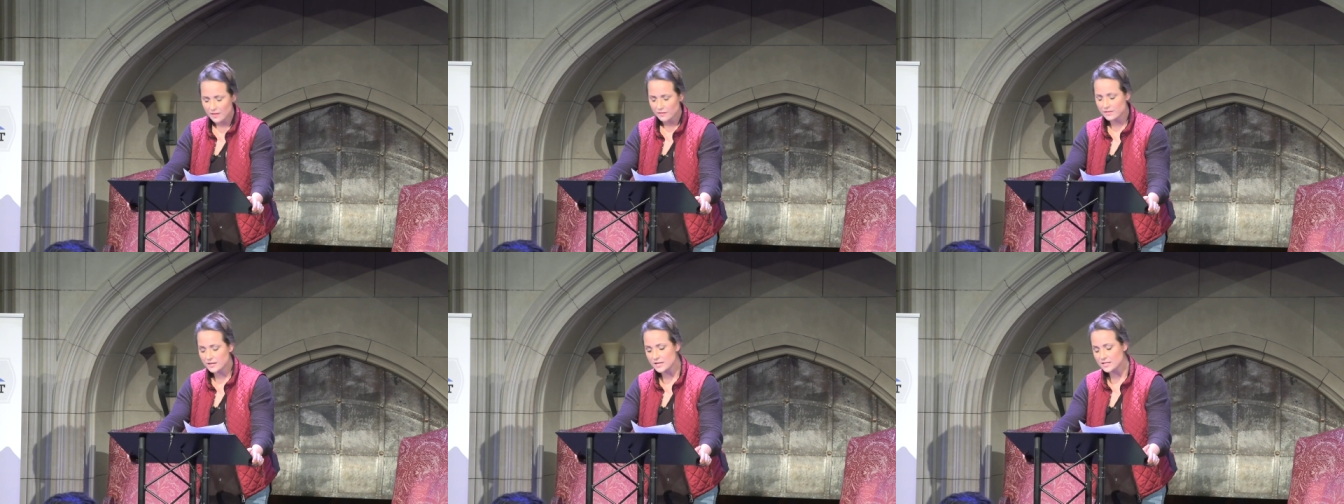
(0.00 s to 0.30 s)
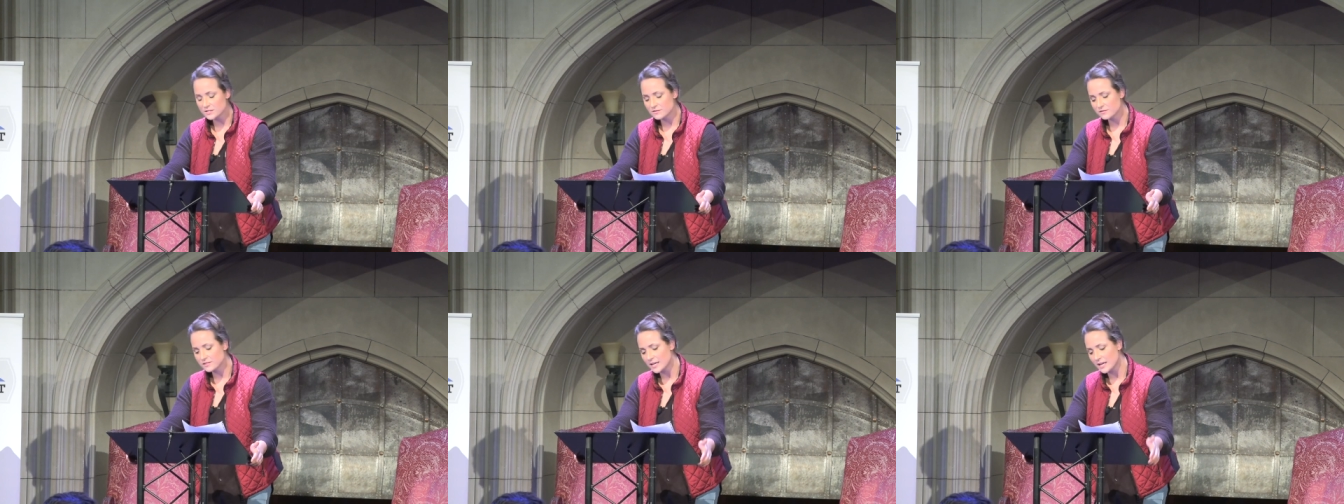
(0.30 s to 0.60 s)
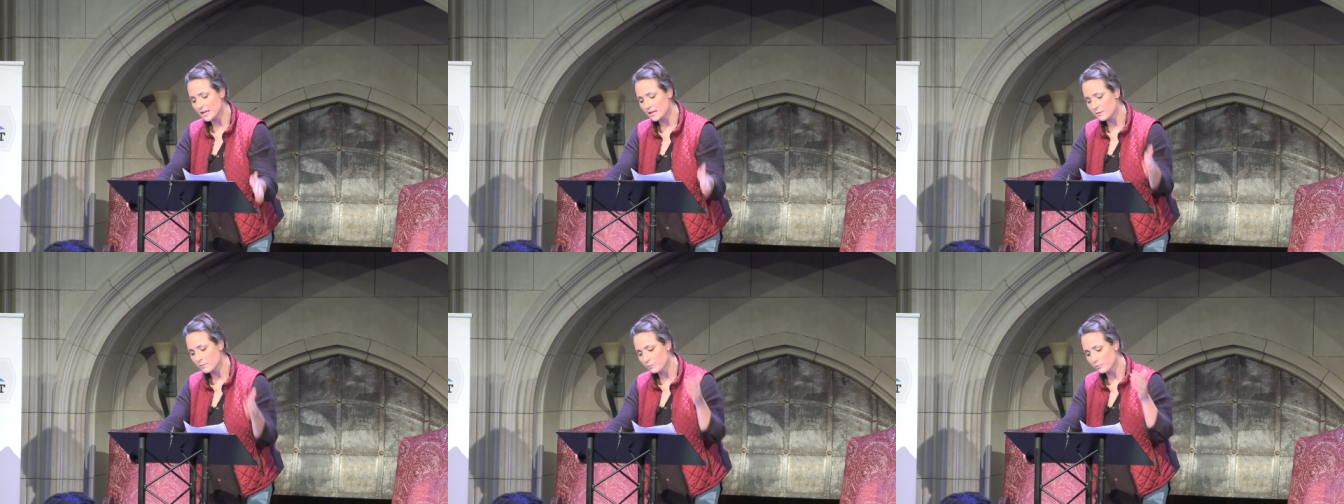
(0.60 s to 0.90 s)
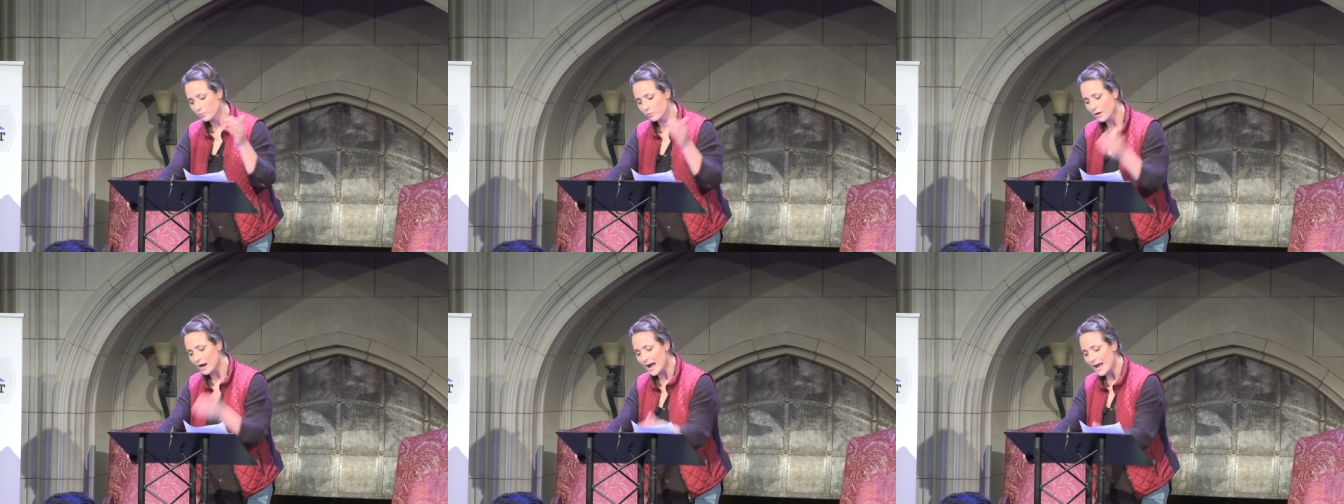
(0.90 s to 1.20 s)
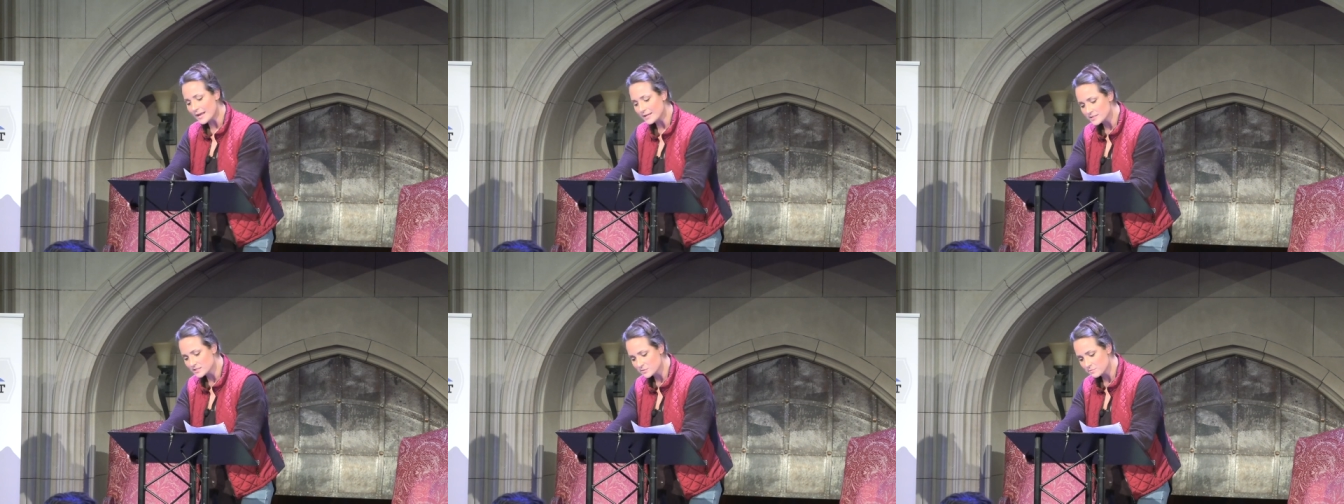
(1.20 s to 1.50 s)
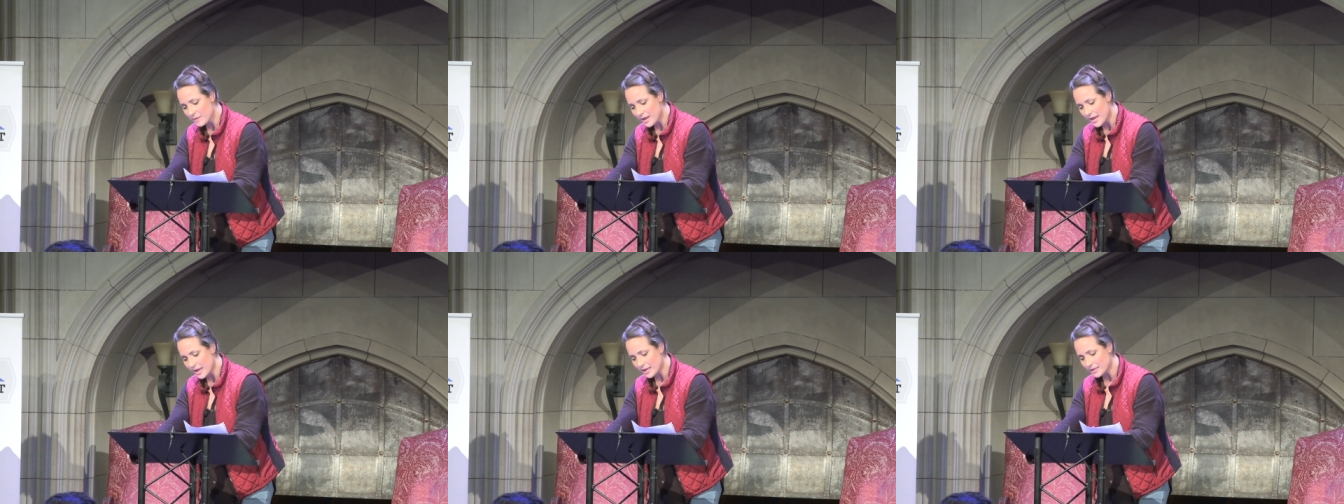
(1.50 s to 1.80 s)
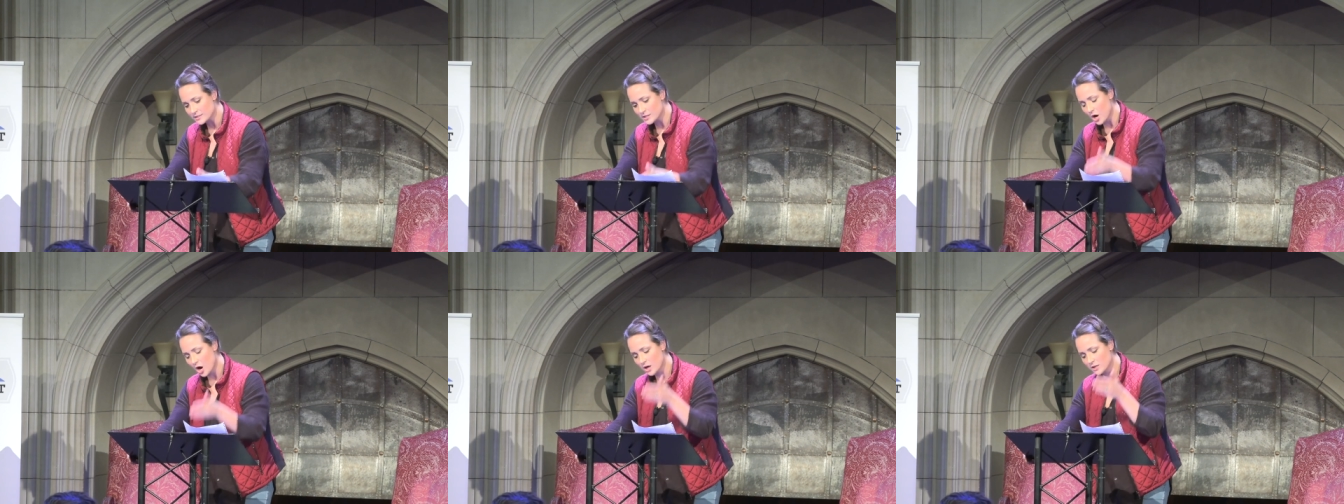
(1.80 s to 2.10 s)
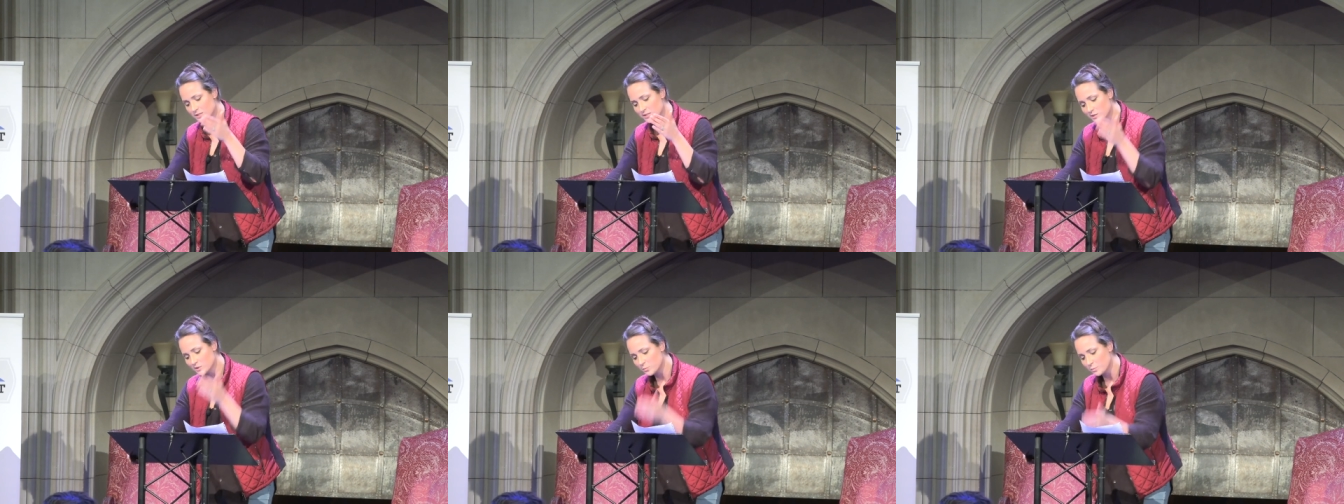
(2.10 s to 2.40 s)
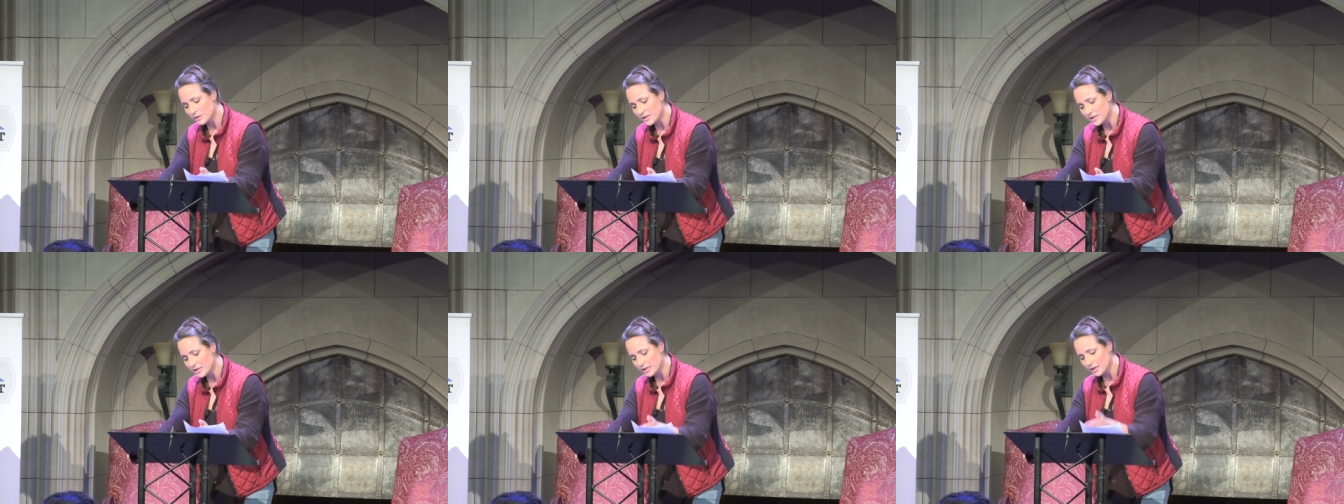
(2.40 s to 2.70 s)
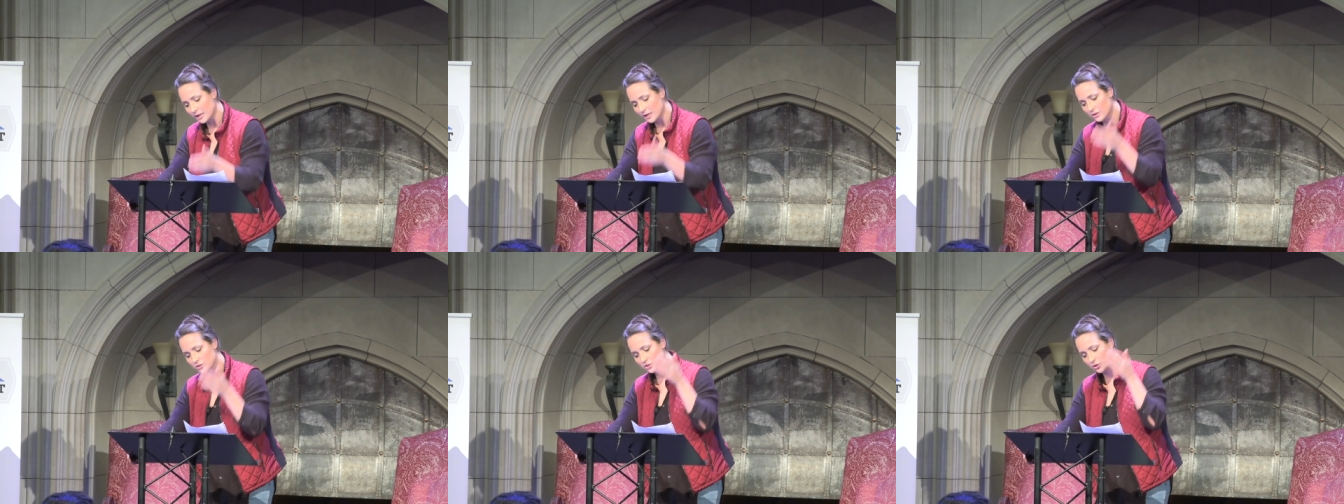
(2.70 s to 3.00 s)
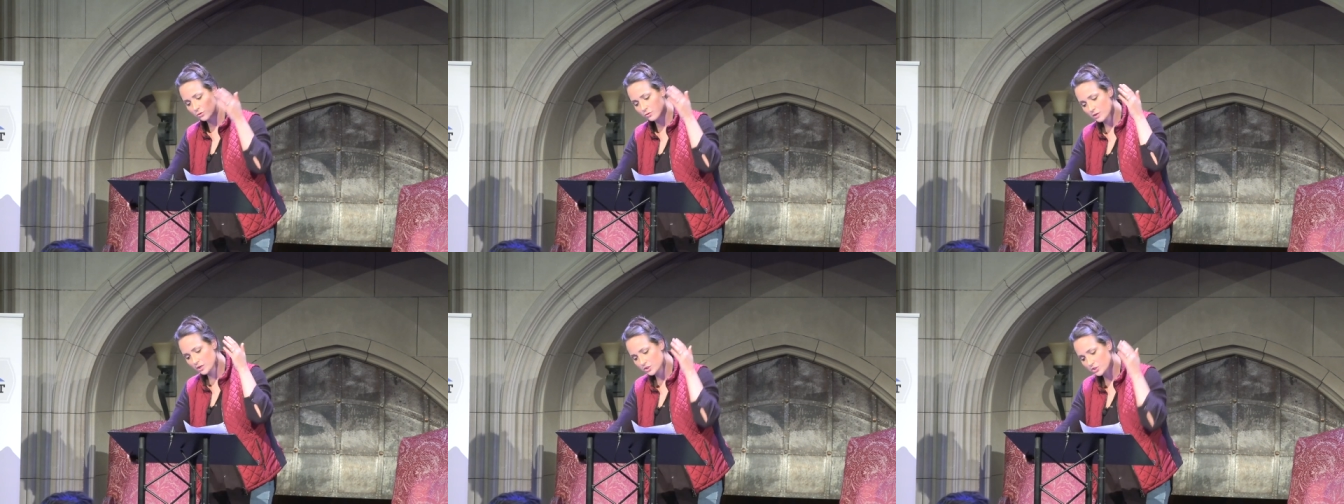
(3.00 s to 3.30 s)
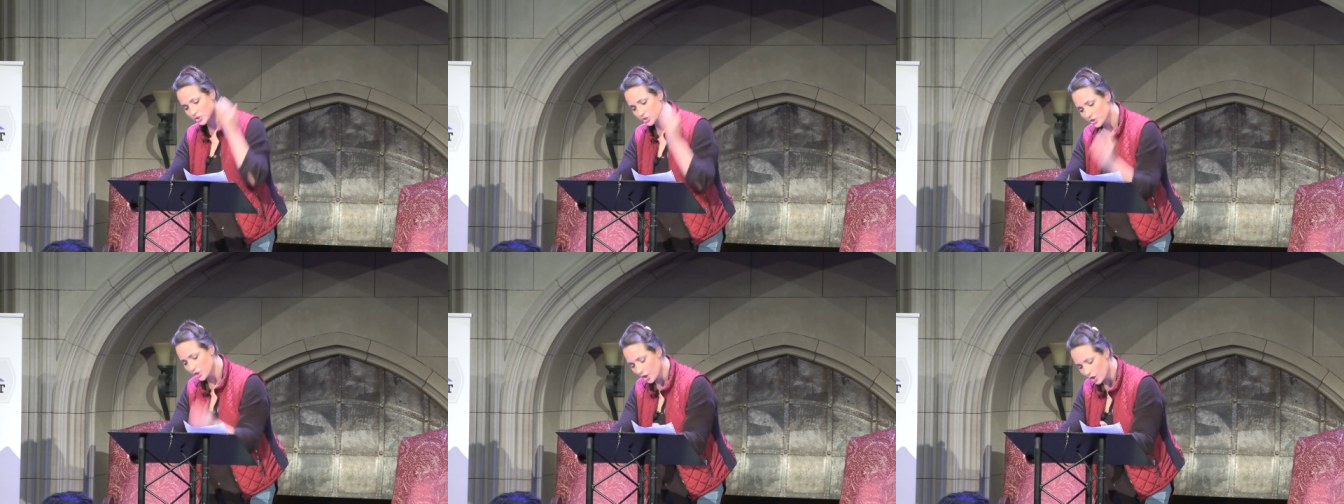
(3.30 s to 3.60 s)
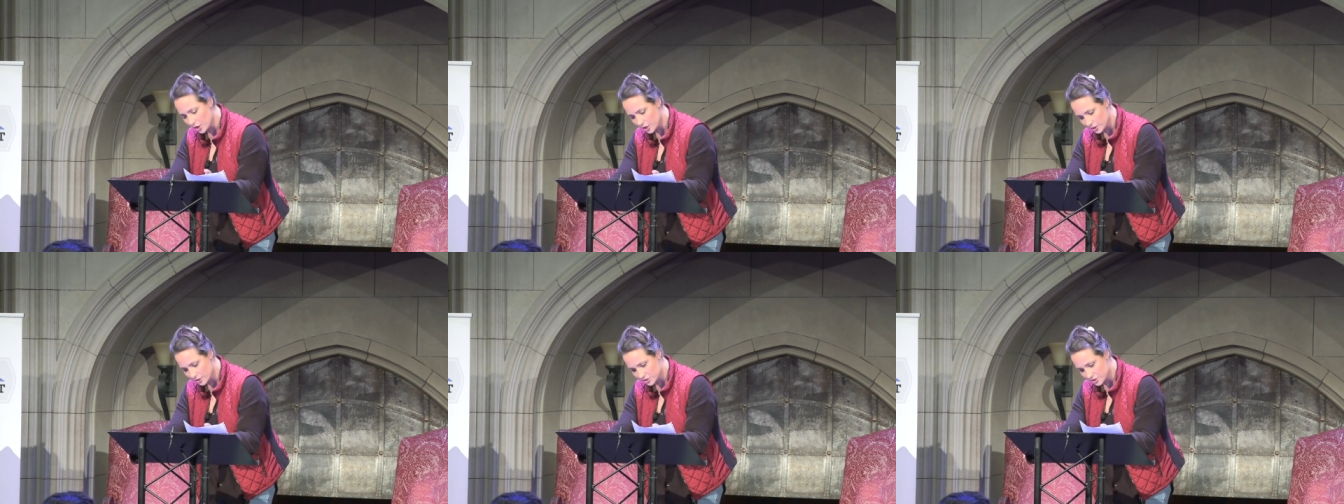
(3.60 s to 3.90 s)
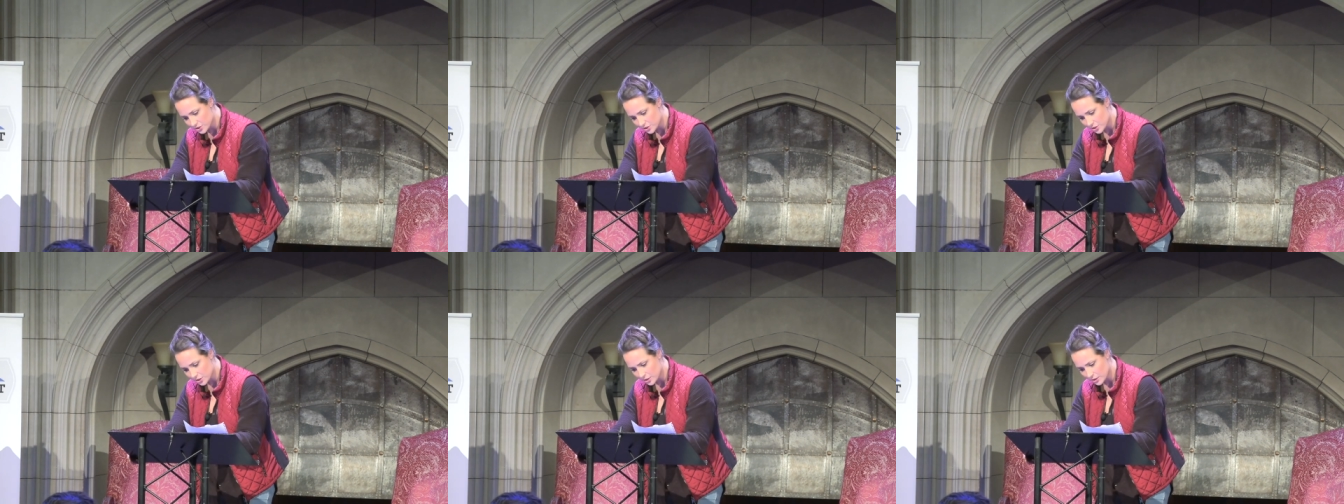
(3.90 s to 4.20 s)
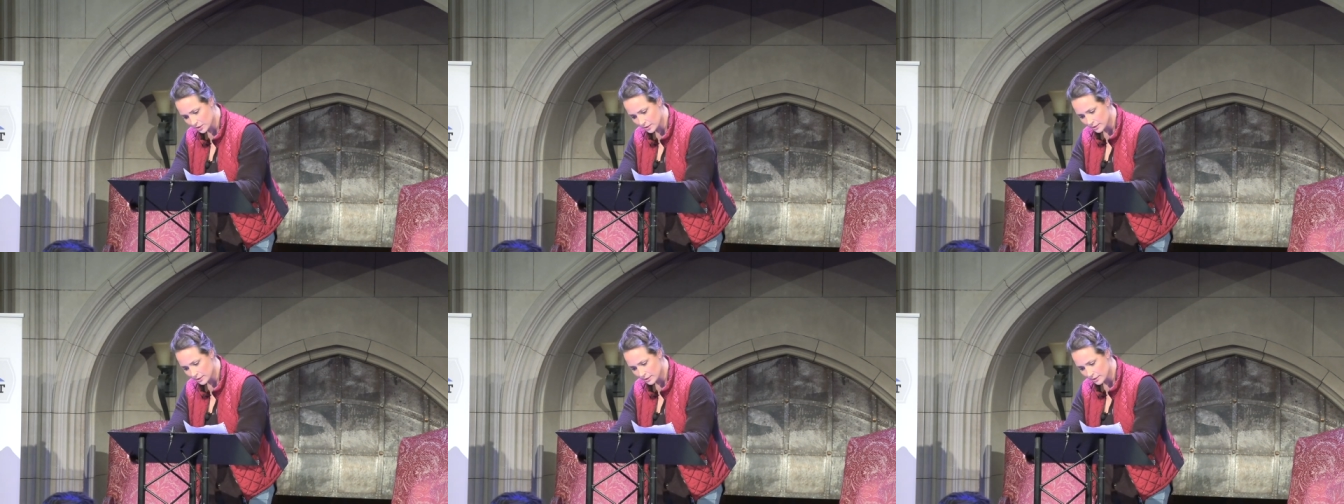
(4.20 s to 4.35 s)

These 10 bridesmaids are speaking to the church.